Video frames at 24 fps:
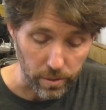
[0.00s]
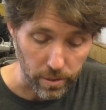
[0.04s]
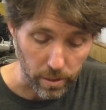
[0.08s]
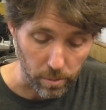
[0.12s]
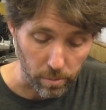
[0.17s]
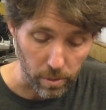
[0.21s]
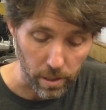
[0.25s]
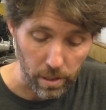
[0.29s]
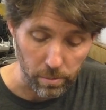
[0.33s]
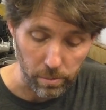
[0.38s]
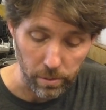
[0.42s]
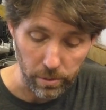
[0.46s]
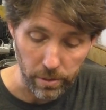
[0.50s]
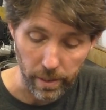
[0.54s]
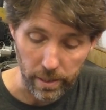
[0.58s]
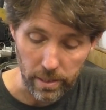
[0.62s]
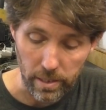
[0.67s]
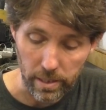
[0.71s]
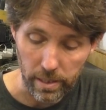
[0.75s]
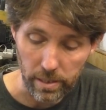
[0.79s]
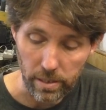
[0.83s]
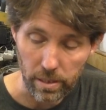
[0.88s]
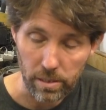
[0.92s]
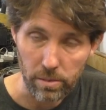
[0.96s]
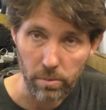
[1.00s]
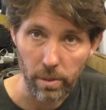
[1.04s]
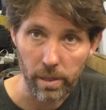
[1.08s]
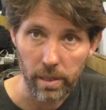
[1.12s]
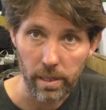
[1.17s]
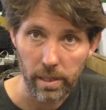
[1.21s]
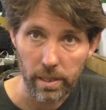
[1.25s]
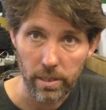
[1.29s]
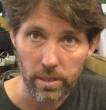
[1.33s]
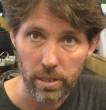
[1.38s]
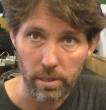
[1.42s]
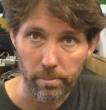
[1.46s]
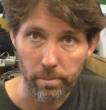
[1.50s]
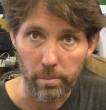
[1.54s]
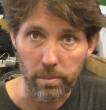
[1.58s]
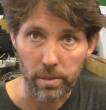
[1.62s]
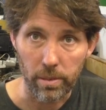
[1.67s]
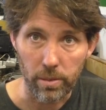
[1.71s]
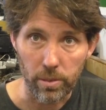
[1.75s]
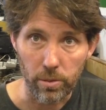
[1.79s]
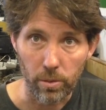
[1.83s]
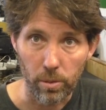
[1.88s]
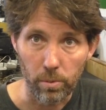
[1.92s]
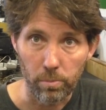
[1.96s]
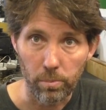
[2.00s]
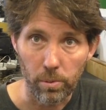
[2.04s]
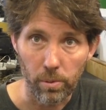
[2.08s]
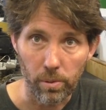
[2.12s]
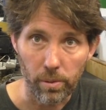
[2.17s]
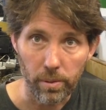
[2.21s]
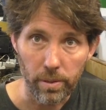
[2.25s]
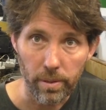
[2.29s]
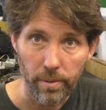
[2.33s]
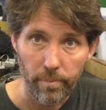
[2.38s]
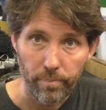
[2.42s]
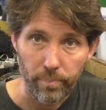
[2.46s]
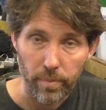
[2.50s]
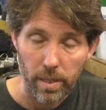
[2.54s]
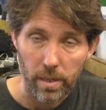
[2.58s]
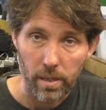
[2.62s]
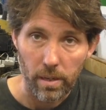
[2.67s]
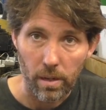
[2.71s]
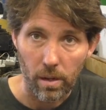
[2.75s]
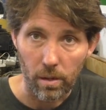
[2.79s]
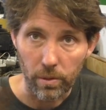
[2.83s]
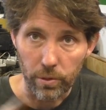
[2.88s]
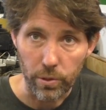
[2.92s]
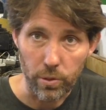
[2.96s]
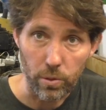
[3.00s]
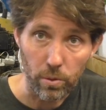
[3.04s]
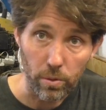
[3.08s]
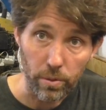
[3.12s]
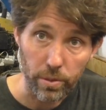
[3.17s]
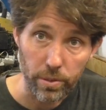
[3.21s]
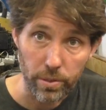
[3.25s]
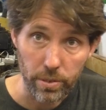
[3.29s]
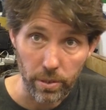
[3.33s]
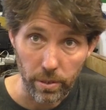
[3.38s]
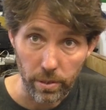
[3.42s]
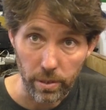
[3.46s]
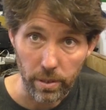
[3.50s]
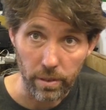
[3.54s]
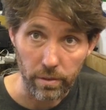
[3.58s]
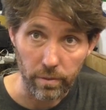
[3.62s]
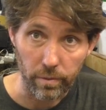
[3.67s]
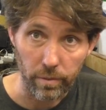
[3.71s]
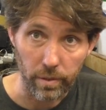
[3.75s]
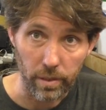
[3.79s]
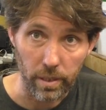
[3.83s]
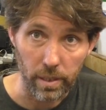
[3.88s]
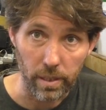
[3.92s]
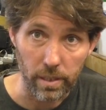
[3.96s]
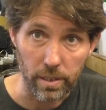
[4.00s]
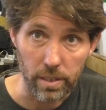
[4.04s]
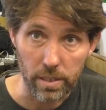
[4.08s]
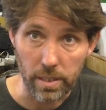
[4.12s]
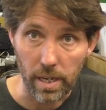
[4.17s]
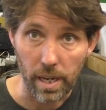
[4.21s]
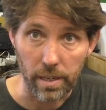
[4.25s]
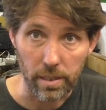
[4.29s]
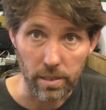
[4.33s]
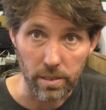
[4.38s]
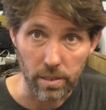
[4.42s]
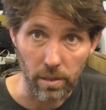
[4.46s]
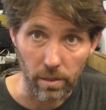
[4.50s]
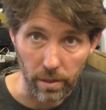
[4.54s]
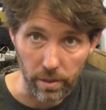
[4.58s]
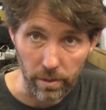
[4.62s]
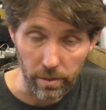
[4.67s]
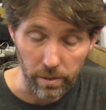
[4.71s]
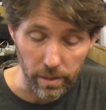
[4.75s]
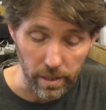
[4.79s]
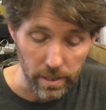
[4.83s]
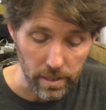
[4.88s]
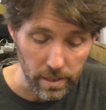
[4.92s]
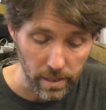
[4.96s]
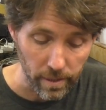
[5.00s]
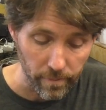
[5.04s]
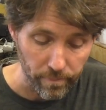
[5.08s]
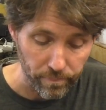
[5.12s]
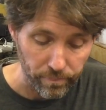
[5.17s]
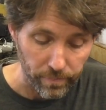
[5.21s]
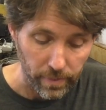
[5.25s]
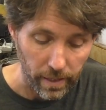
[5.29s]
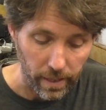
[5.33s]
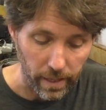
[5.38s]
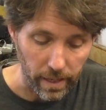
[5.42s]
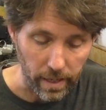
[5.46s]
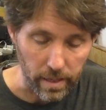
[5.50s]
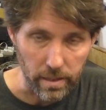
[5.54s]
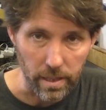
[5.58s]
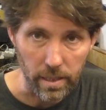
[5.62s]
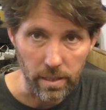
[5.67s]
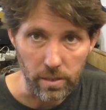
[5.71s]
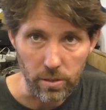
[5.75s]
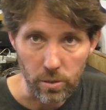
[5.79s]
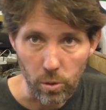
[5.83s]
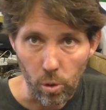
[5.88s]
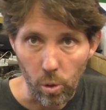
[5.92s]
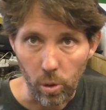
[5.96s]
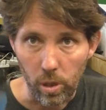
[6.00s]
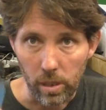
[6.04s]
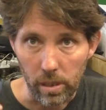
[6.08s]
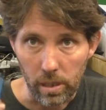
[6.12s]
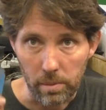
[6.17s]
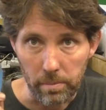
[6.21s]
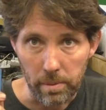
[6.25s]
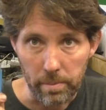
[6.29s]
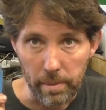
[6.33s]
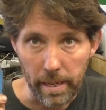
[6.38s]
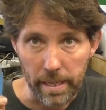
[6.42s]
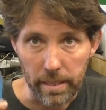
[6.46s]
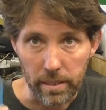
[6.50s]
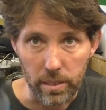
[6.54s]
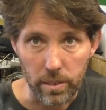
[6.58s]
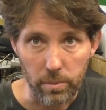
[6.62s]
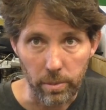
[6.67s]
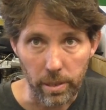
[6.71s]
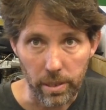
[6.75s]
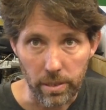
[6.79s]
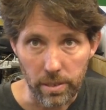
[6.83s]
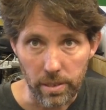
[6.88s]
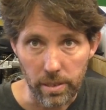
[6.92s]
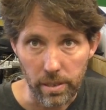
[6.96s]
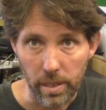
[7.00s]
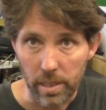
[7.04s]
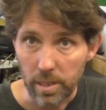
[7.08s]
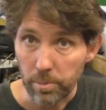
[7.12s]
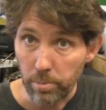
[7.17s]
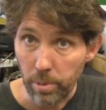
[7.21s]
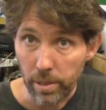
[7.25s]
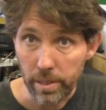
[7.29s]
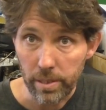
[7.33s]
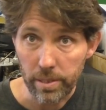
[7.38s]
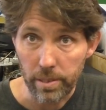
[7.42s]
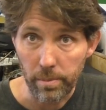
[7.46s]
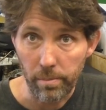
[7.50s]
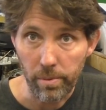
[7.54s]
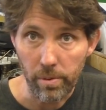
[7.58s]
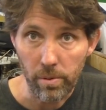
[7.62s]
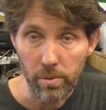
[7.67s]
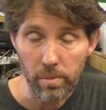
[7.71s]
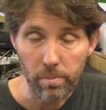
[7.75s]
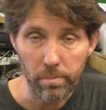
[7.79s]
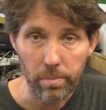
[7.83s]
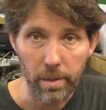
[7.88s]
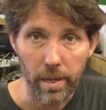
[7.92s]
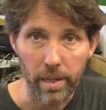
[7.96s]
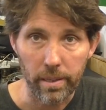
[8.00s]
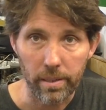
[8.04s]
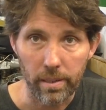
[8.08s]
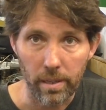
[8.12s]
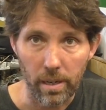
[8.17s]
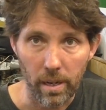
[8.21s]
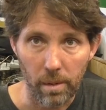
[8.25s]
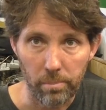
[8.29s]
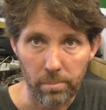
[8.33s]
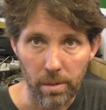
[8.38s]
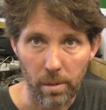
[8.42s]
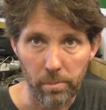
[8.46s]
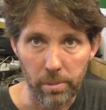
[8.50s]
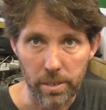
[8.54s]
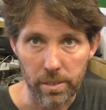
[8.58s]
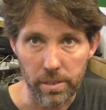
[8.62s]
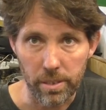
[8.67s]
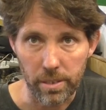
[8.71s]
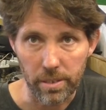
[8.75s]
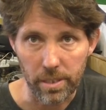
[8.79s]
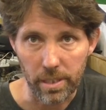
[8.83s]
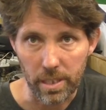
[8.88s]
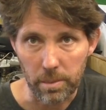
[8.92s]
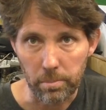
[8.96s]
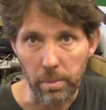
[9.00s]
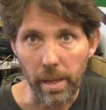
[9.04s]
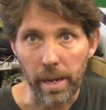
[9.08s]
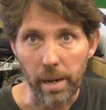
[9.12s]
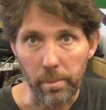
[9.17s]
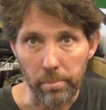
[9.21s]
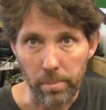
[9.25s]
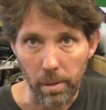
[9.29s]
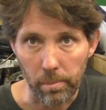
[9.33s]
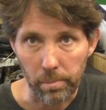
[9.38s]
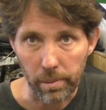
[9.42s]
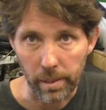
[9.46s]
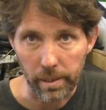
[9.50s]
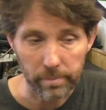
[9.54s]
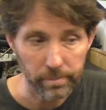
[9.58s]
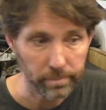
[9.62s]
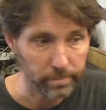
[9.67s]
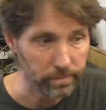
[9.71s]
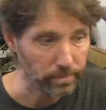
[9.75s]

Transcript: So what I will do actually is just quickly jump up to the chalkboard. I'll draw the circuit for the starter solenoid and then talk a little bit about this switch. It's pretty simple, but I probably should just explain it properly.